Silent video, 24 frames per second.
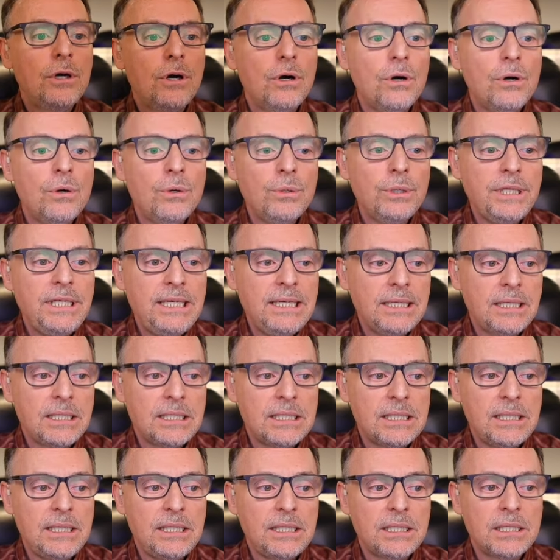only
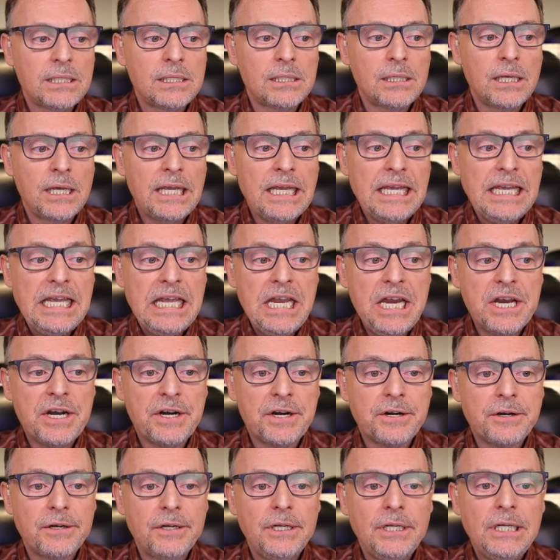exists
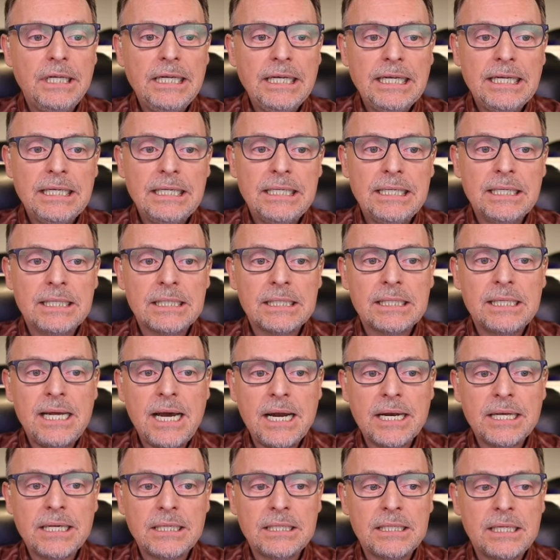here. It does
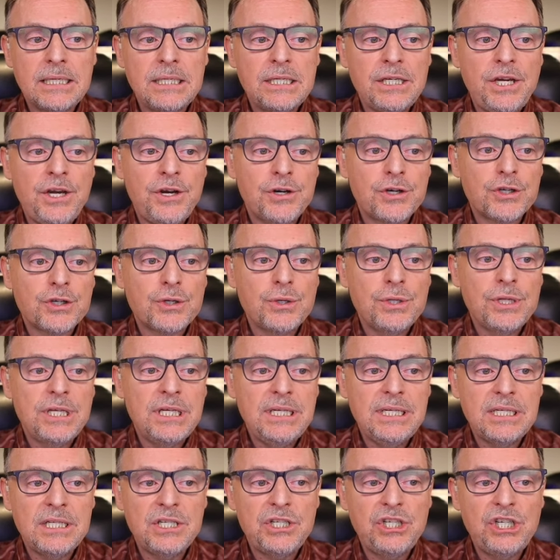not exist here. So
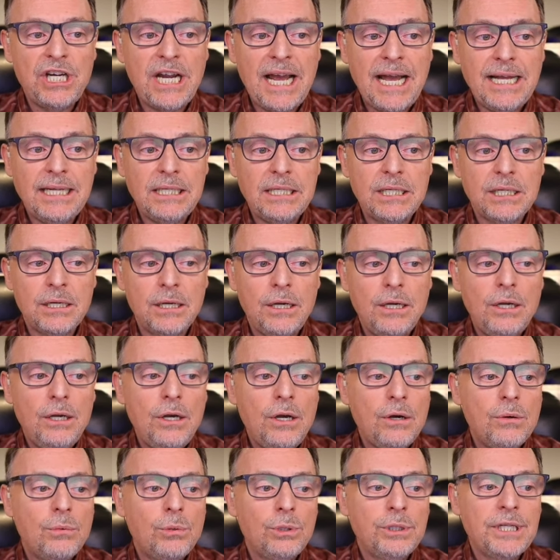this chat
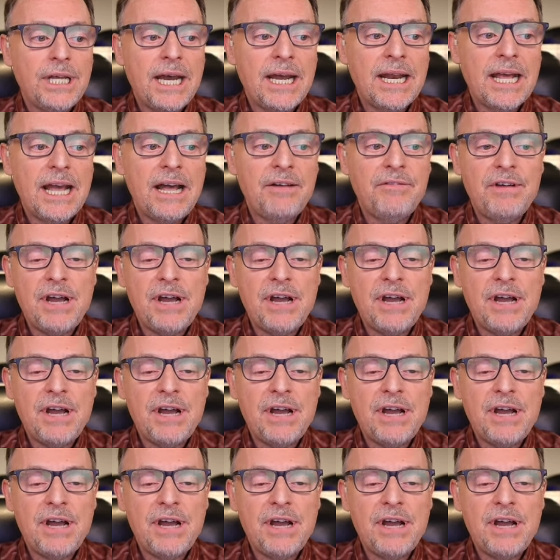will not have